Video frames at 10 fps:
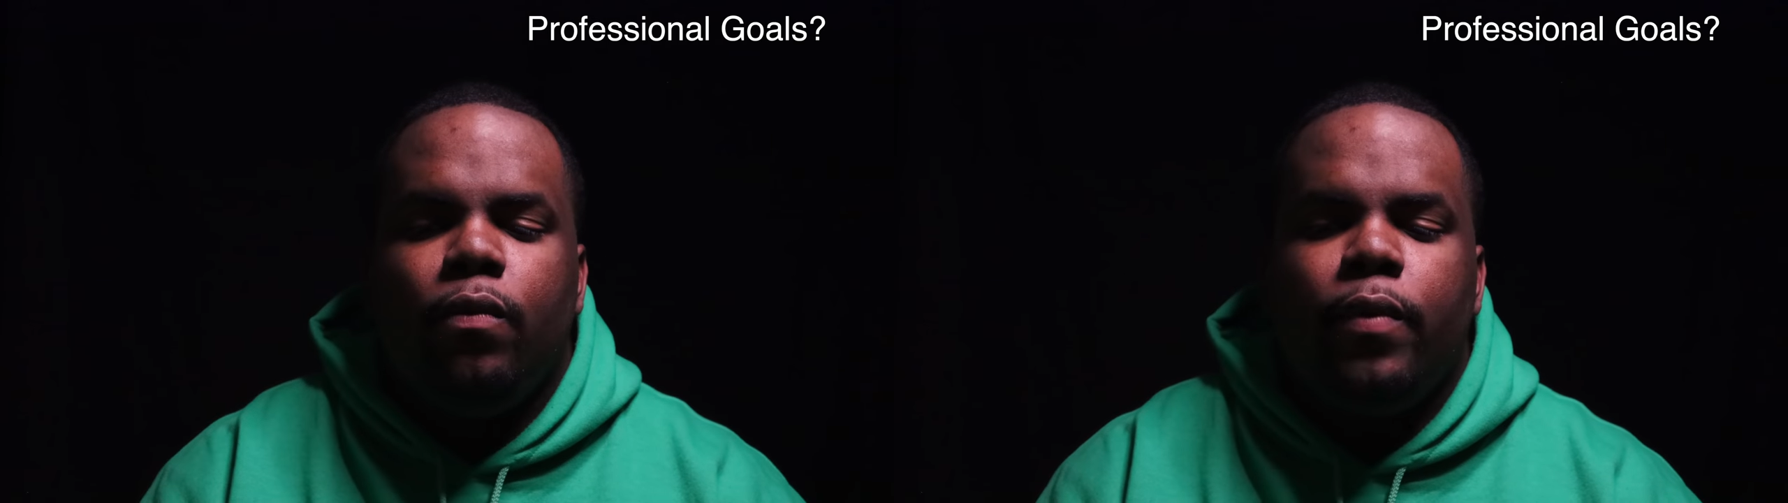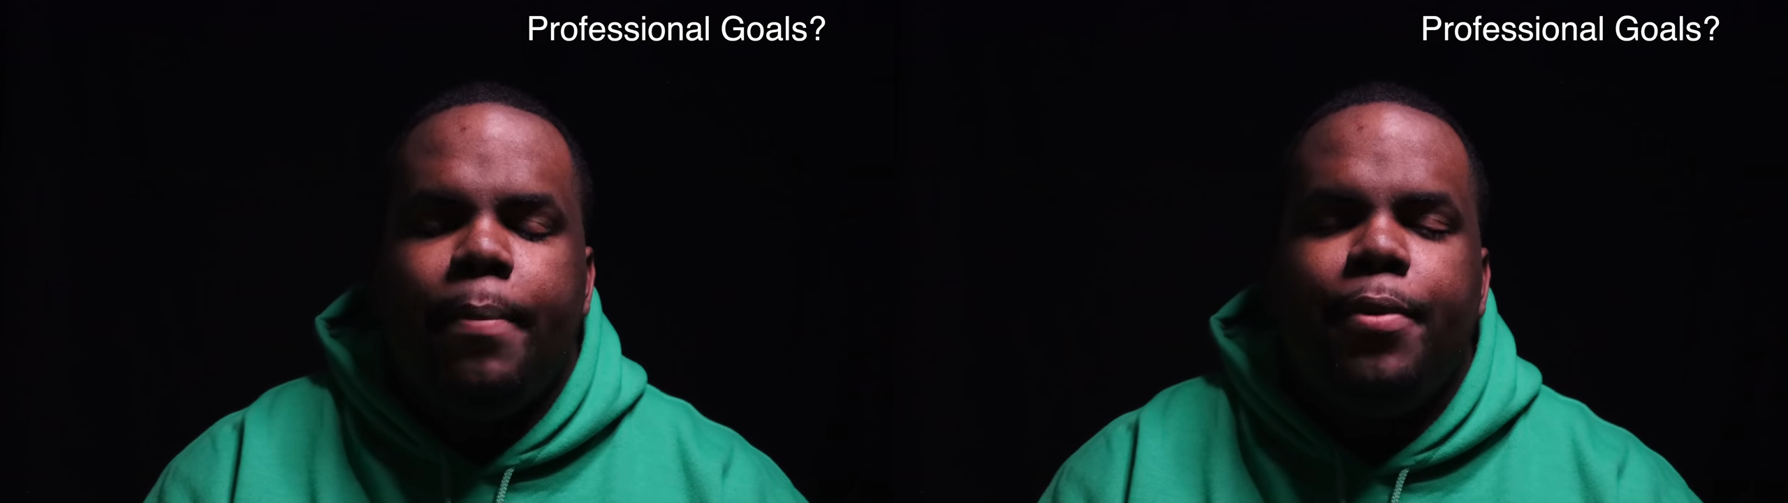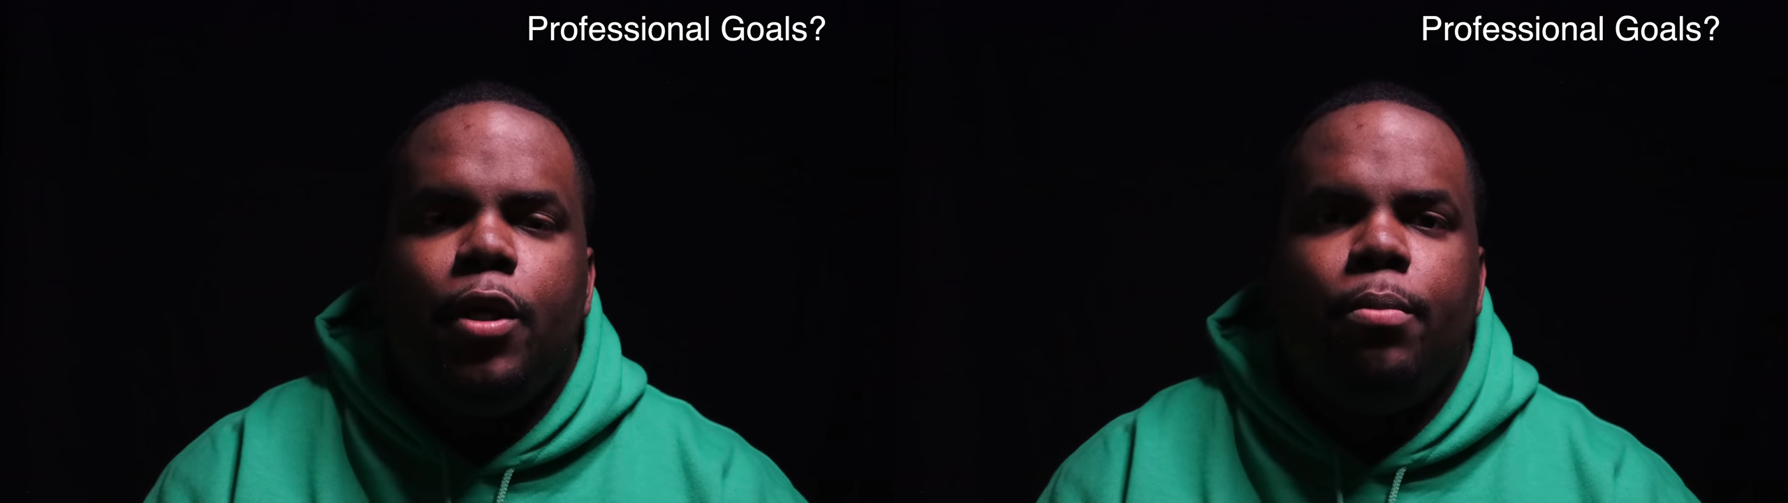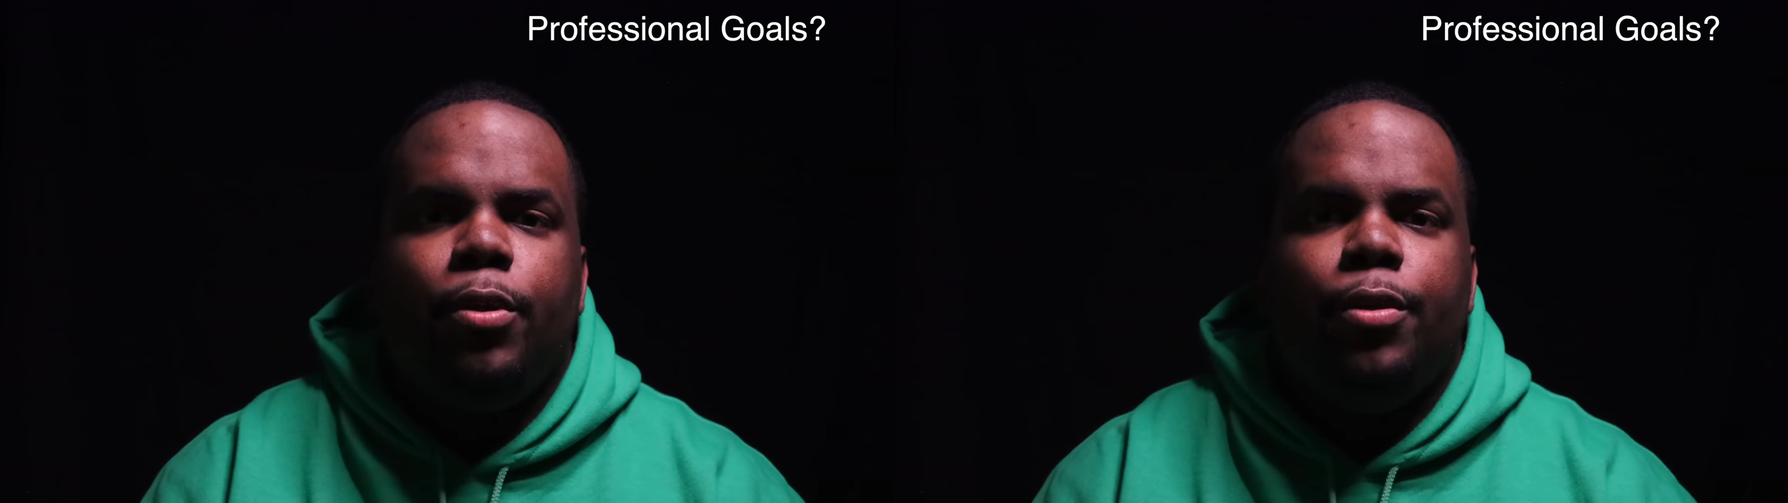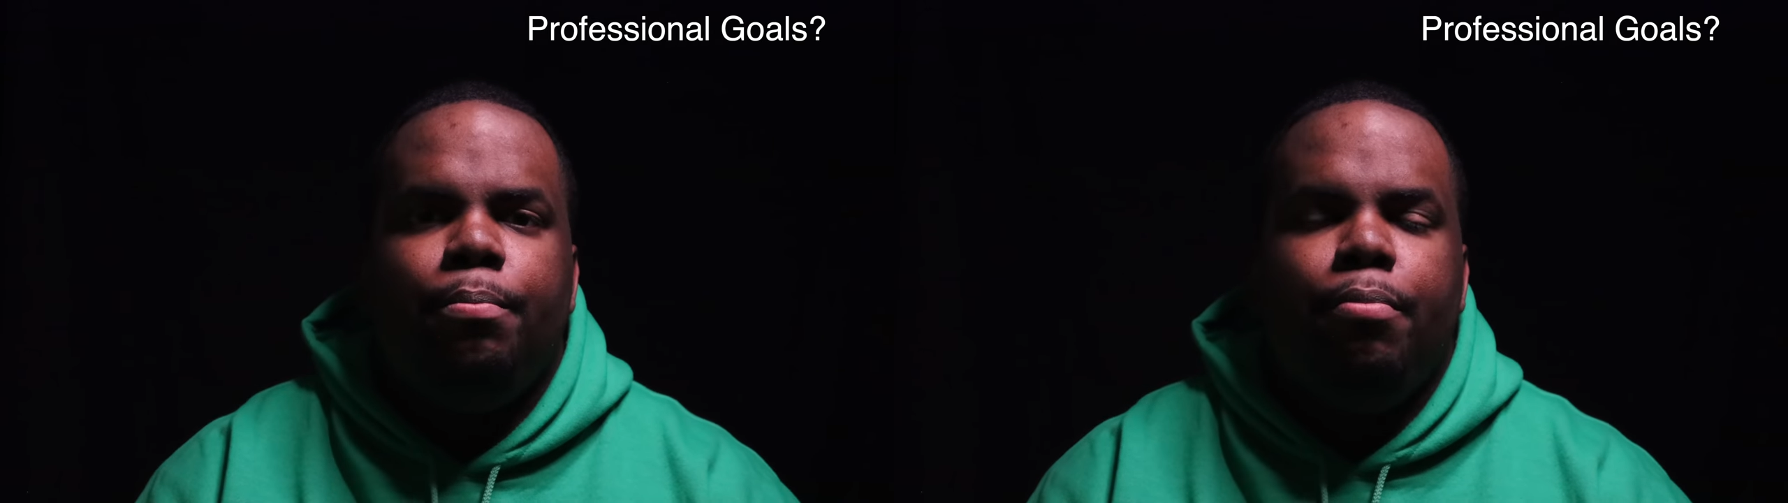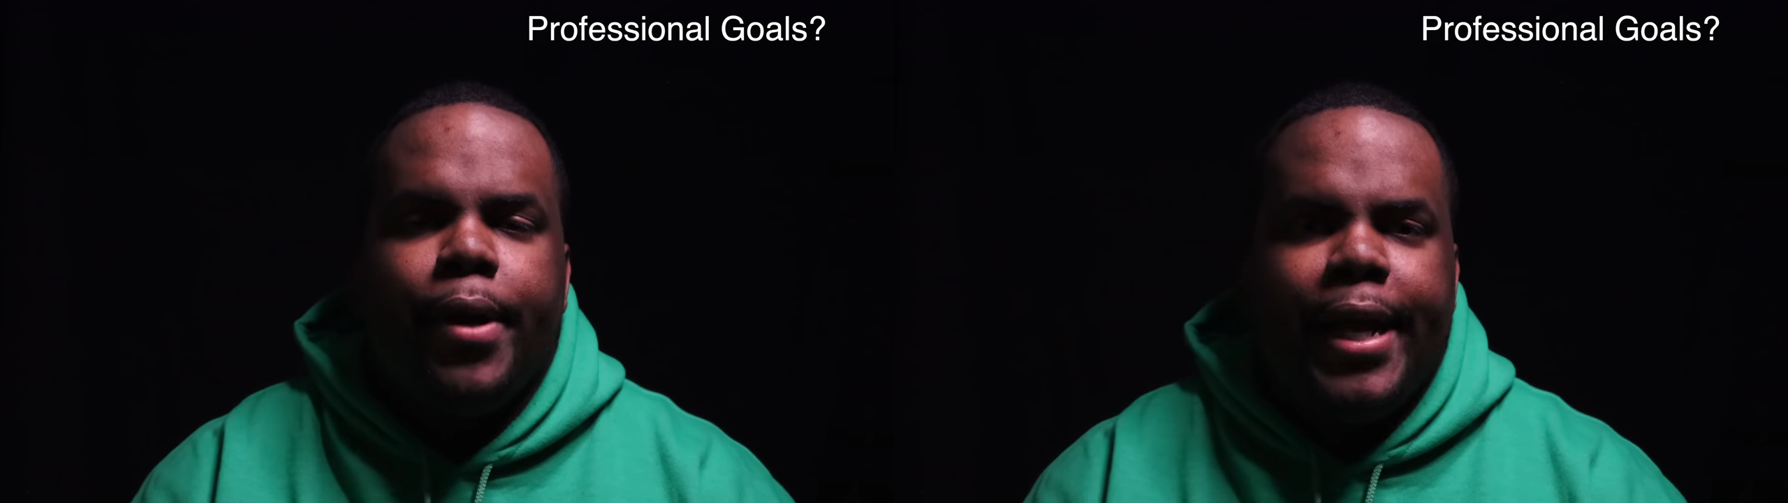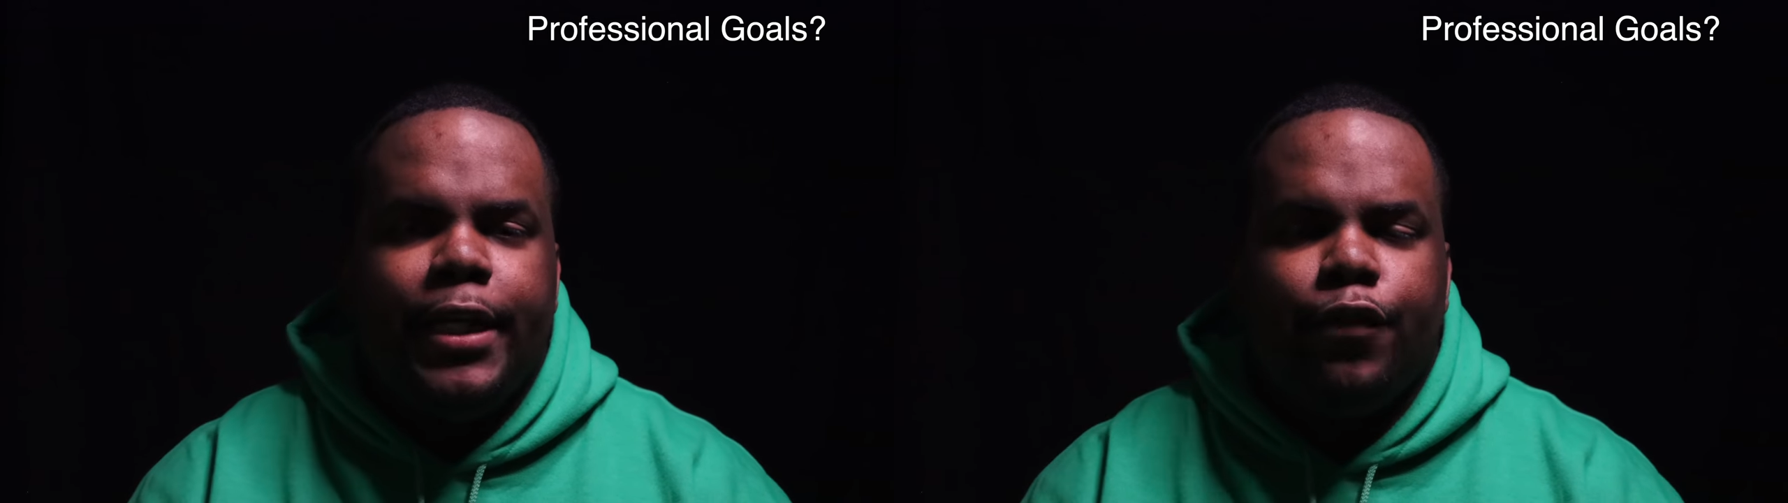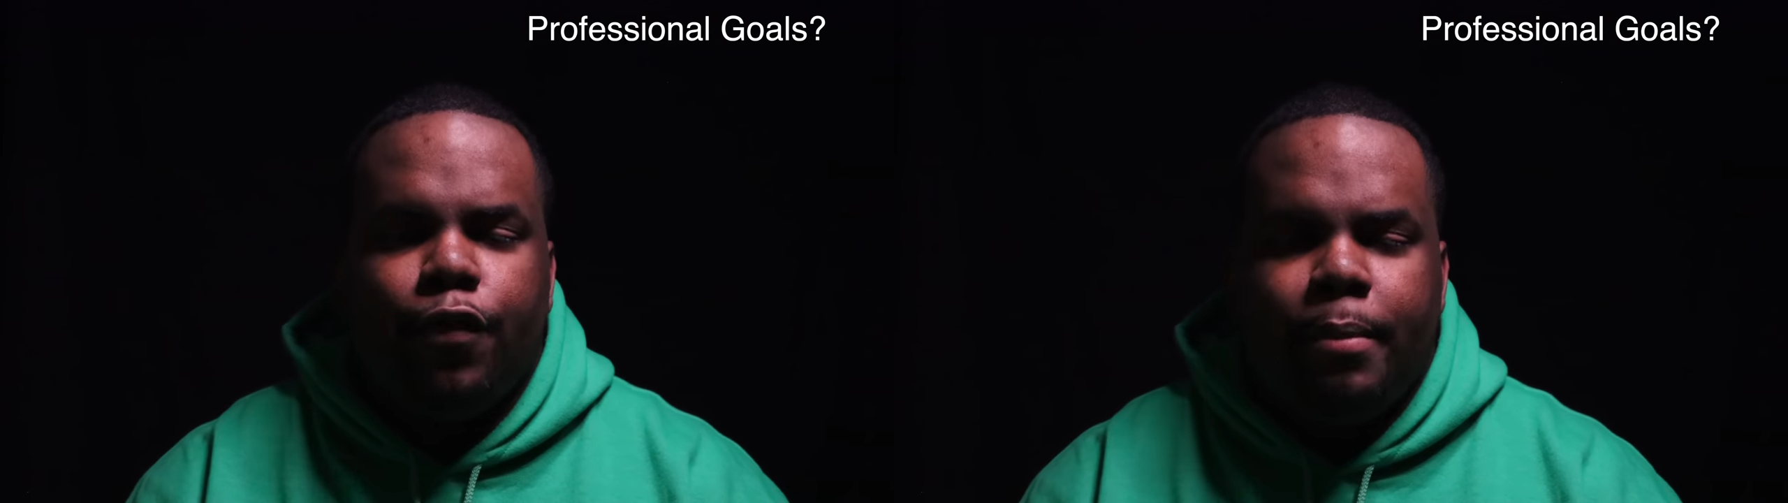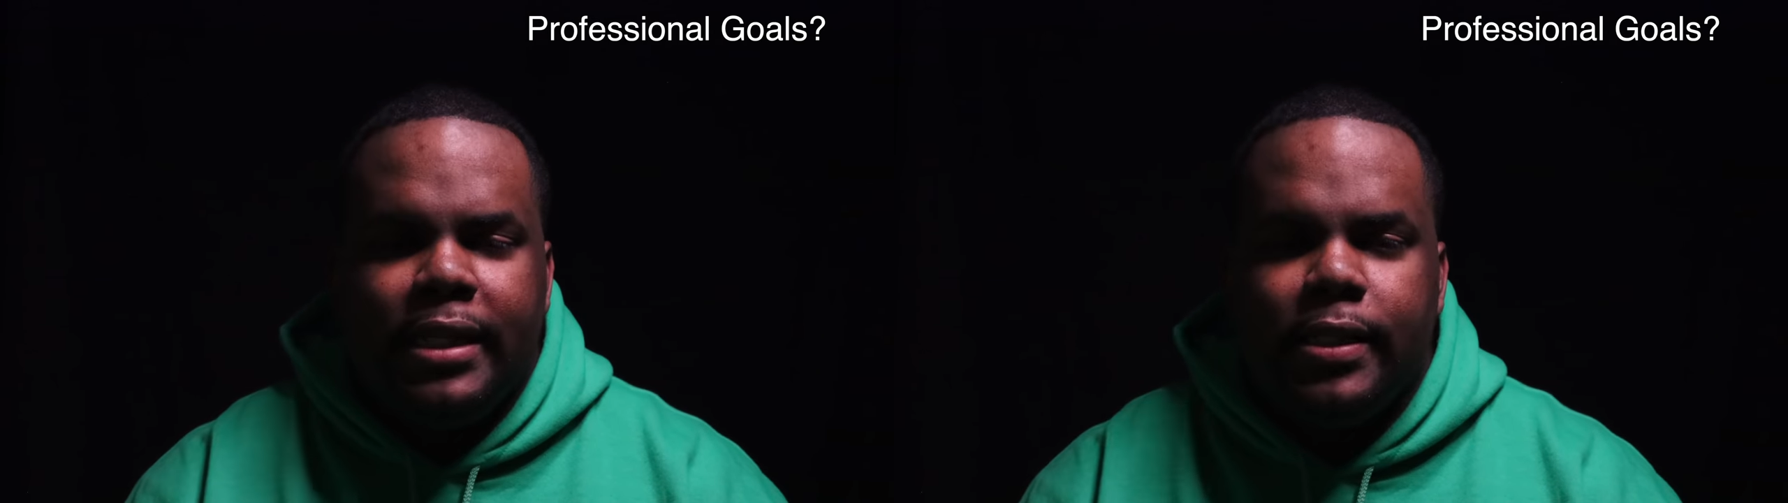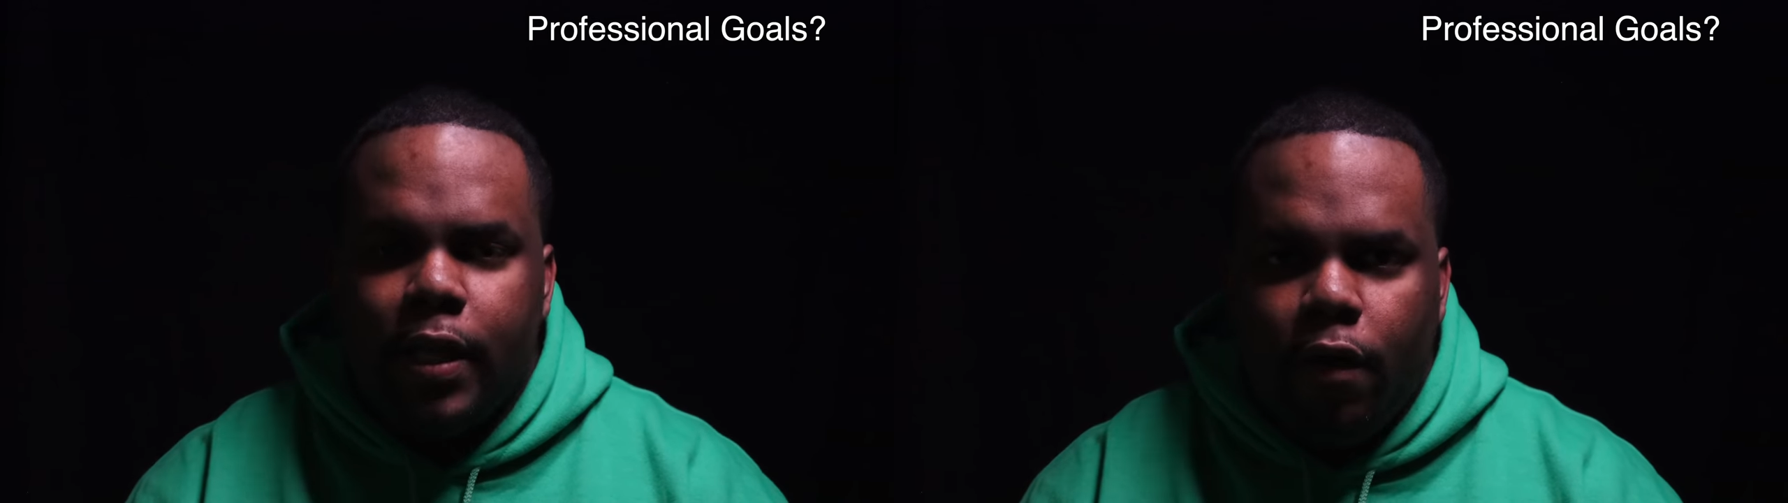reputable brand for
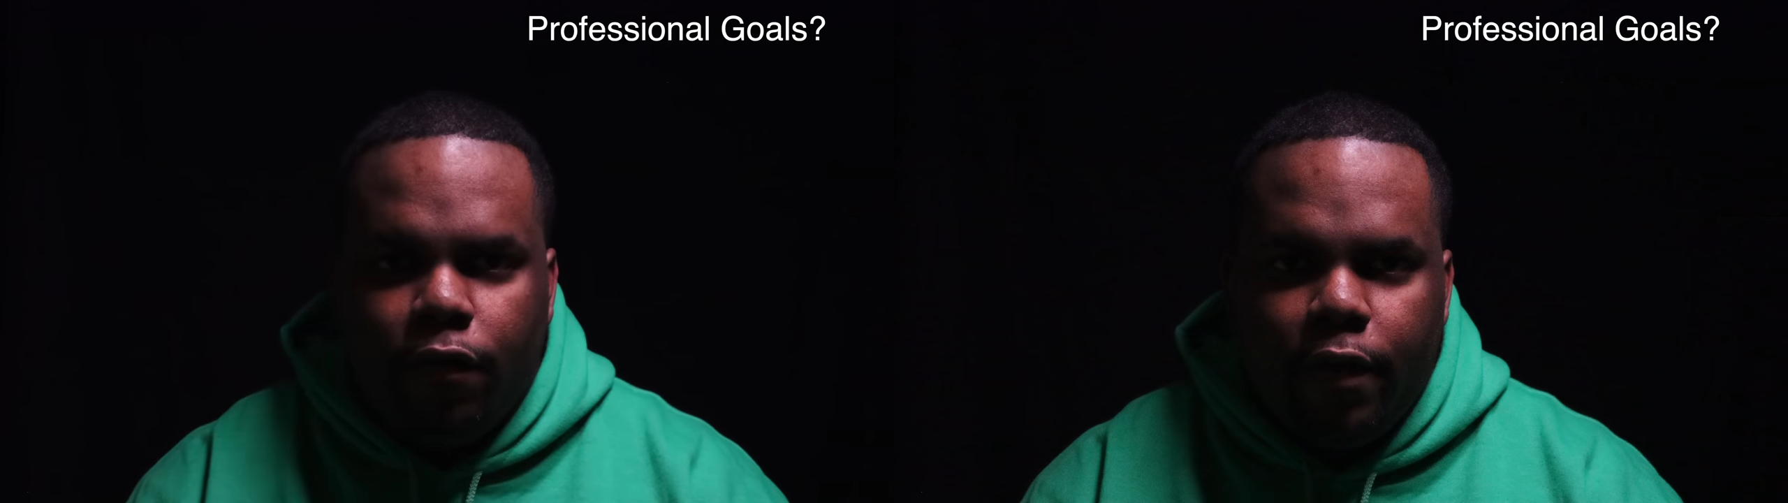myself.